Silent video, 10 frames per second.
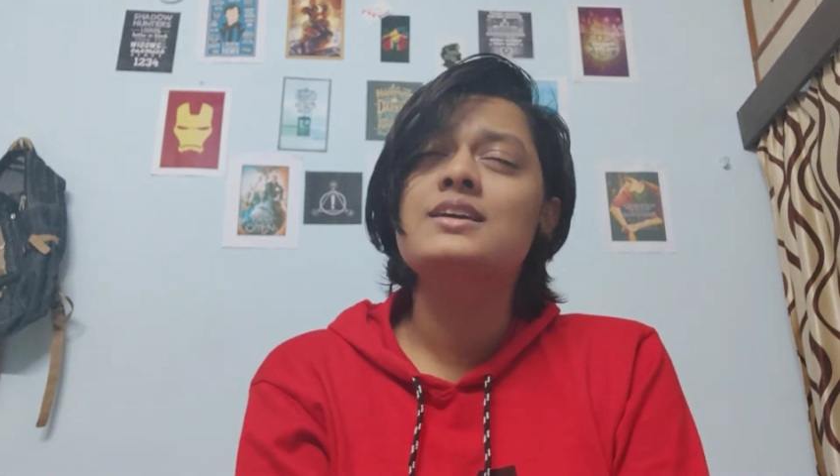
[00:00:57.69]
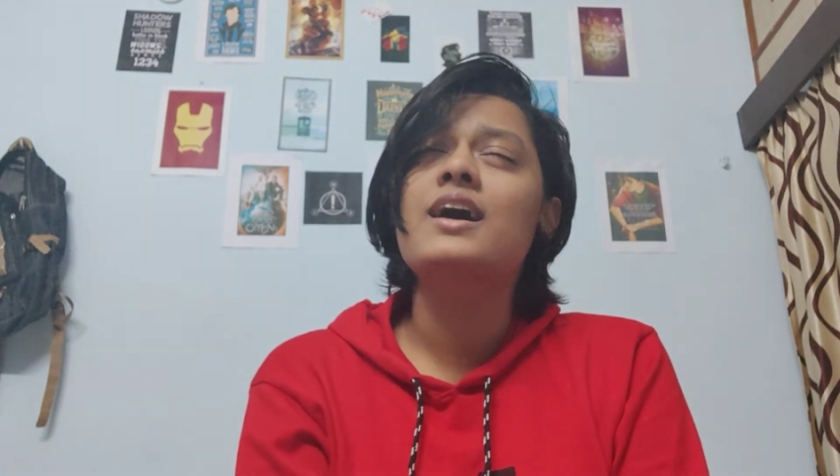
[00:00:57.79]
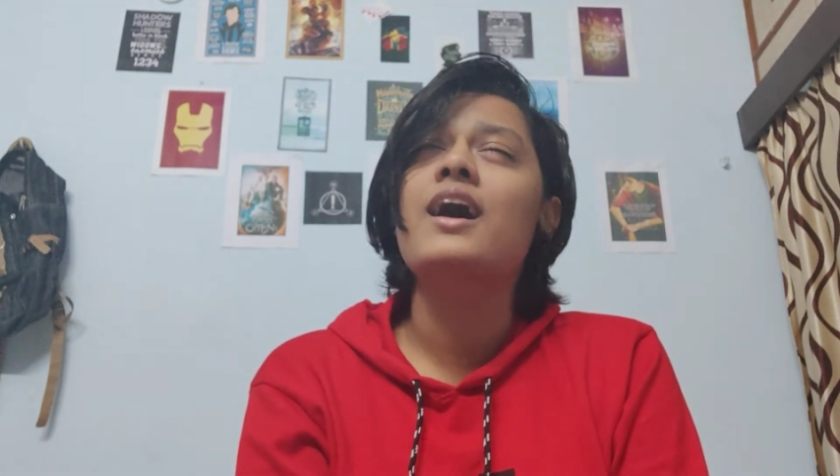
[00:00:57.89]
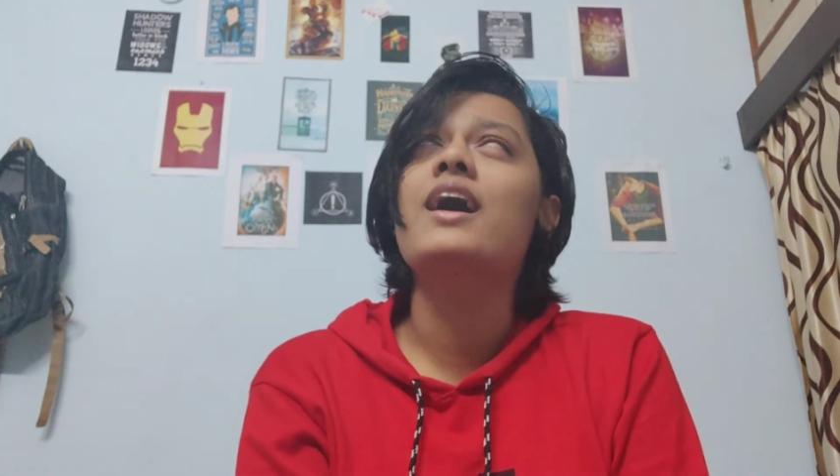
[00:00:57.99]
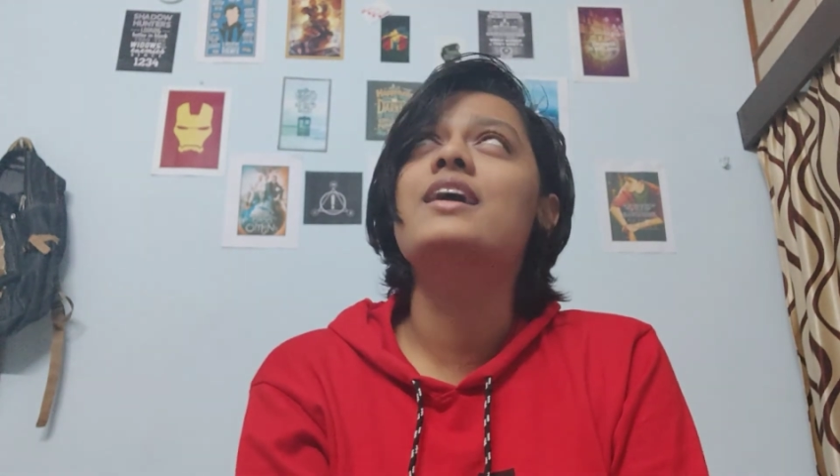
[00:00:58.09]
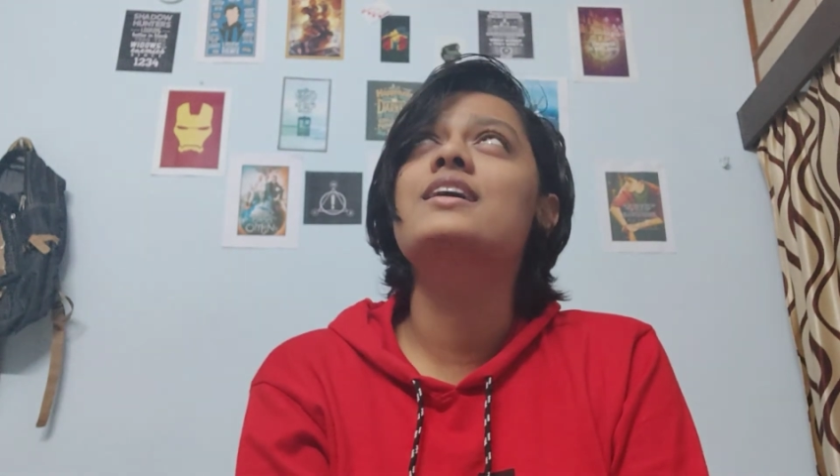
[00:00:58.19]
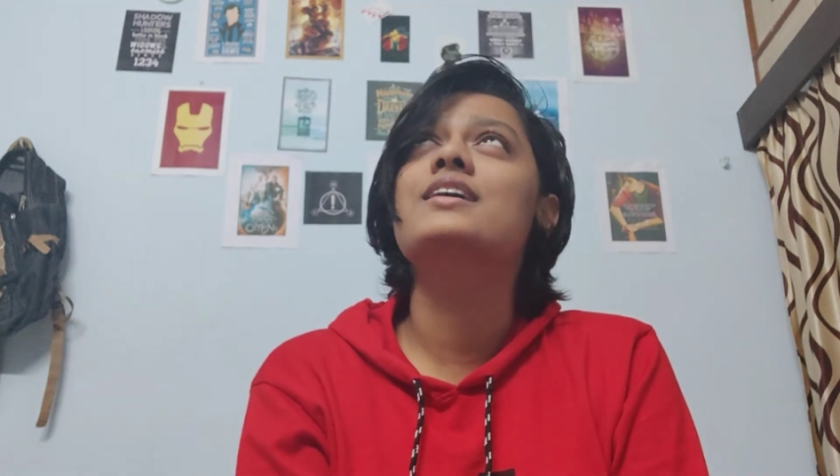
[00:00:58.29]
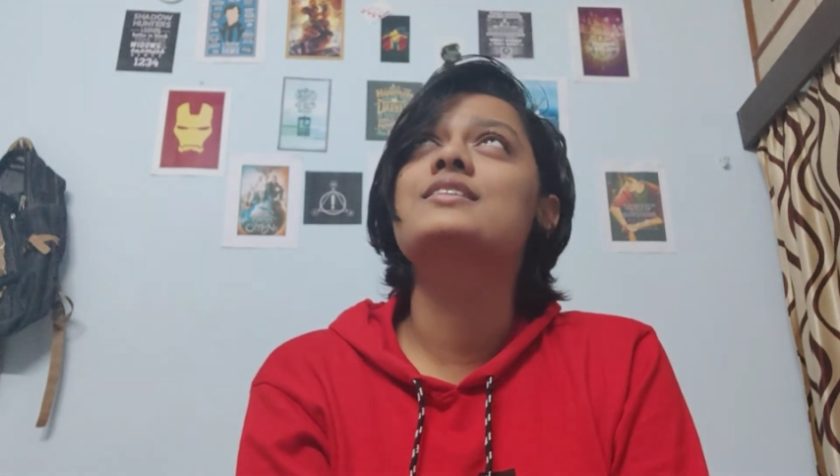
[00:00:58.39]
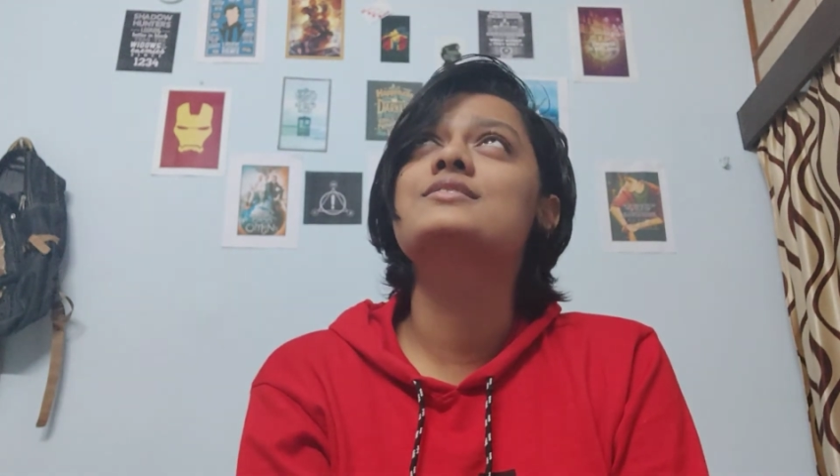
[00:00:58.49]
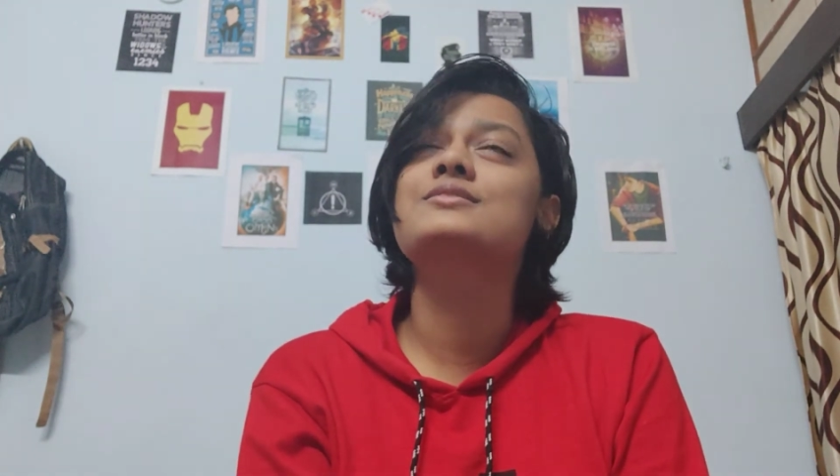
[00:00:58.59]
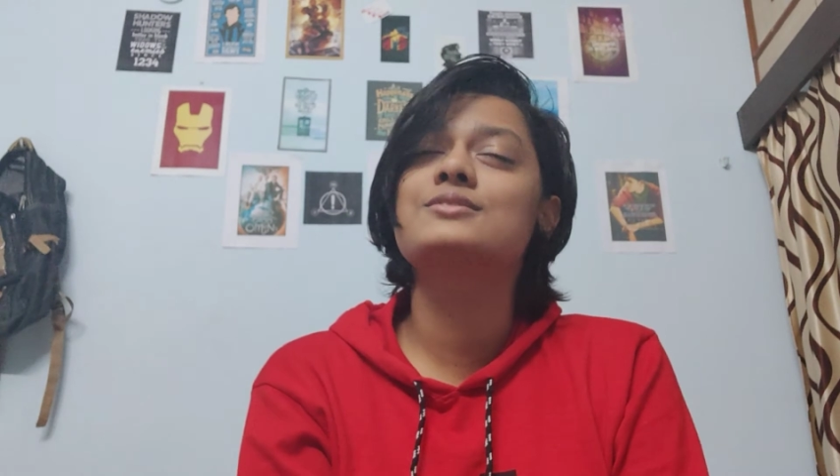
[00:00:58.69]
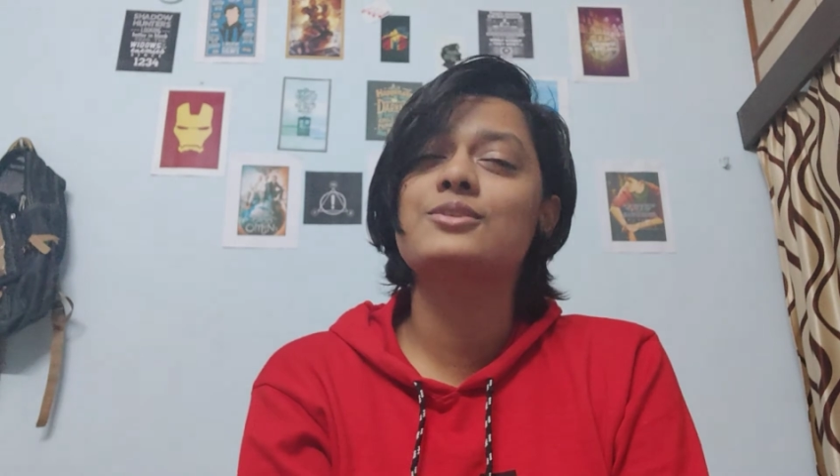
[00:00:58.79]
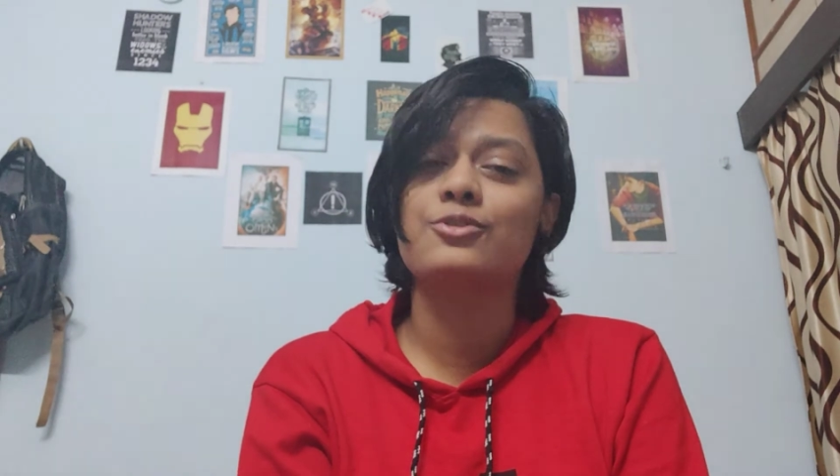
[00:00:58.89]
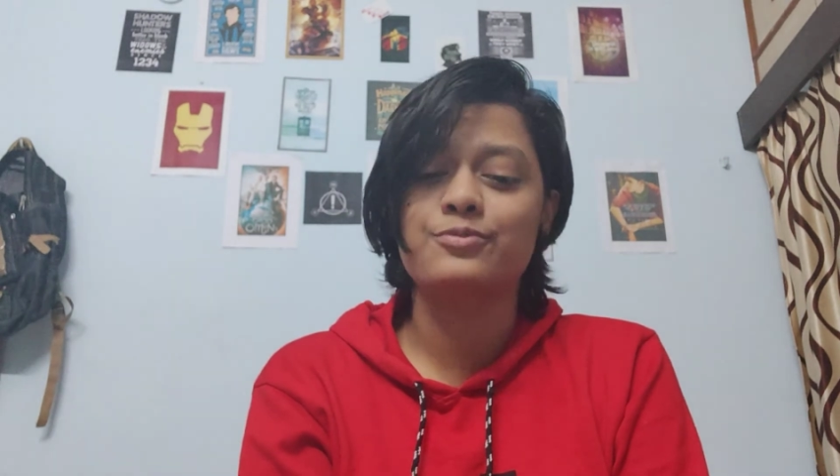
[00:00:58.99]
The highest